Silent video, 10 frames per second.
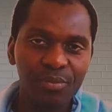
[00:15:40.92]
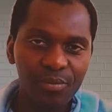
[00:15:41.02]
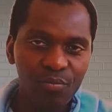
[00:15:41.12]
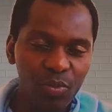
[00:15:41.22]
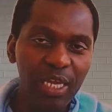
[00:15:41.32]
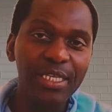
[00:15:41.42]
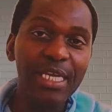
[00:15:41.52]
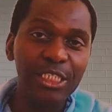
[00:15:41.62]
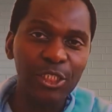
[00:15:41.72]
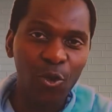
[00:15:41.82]
this
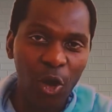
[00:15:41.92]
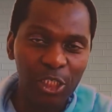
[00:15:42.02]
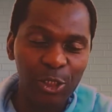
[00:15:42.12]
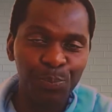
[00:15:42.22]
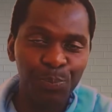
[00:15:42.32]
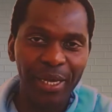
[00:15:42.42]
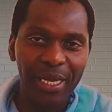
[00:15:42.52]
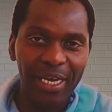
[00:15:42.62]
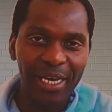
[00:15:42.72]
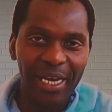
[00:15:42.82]
gospel
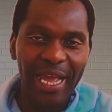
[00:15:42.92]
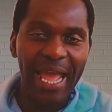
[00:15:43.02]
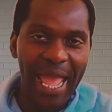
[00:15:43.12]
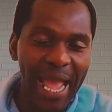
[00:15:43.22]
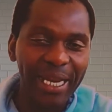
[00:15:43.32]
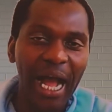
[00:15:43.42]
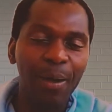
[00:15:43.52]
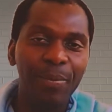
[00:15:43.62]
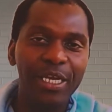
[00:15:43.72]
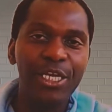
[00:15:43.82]
ended up
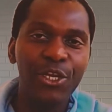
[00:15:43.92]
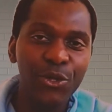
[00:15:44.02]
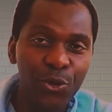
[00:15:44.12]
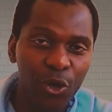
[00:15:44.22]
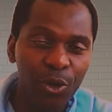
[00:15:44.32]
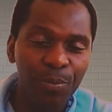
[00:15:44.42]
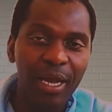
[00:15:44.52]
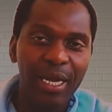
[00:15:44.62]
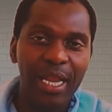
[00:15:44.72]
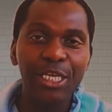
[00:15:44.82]
in Europe.
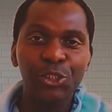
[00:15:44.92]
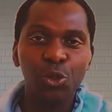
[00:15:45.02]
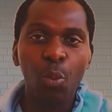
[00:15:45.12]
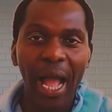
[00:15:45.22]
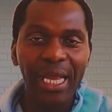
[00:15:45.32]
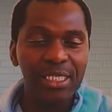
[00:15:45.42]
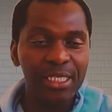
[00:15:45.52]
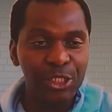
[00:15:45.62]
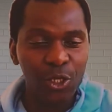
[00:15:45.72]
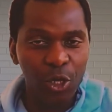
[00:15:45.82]
That is why this
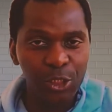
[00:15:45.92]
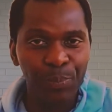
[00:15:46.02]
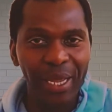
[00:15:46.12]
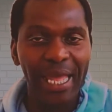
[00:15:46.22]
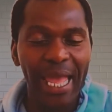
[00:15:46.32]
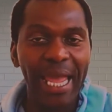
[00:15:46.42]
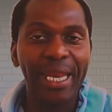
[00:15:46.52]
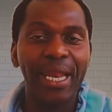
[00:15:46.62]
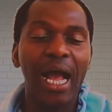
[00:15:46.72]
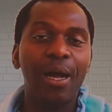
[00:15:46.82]
gospel ended
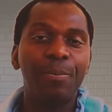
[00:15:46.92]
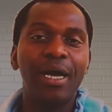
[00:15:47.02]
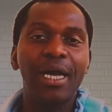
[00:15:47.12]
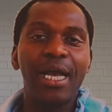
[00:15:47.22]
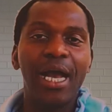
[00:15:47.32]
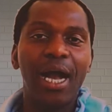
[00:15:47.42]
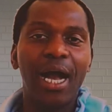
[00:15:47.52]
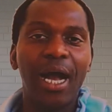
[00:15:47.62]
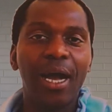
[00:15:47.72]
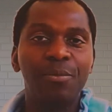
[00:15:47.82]
up
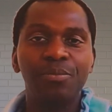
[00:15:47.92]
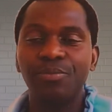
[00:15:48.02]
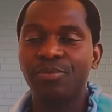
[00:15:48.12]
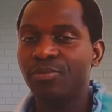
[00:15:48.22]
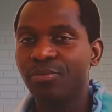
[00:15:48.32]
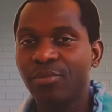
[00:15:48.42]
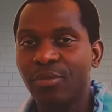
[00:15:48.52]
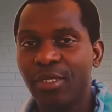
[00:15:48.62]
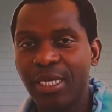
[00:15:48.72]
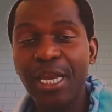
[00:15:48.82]
in
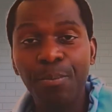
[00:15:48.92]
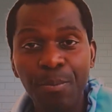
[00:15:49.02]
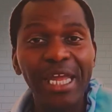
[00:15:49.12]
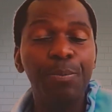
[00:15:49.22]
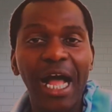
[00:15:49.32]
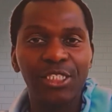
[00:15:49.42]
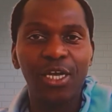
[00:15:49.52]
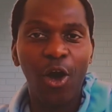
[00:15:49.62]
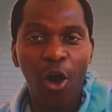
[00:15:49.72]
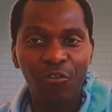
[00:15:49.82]
many parts
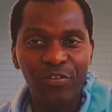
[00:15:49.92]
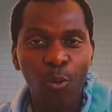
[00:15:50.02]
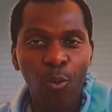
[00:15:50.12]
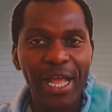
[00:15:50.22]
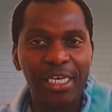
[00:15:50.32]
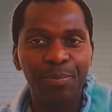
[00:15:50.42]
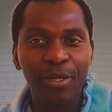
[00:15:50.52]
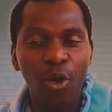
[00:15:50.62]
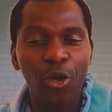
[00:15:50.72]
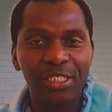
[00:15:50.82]
of the world, because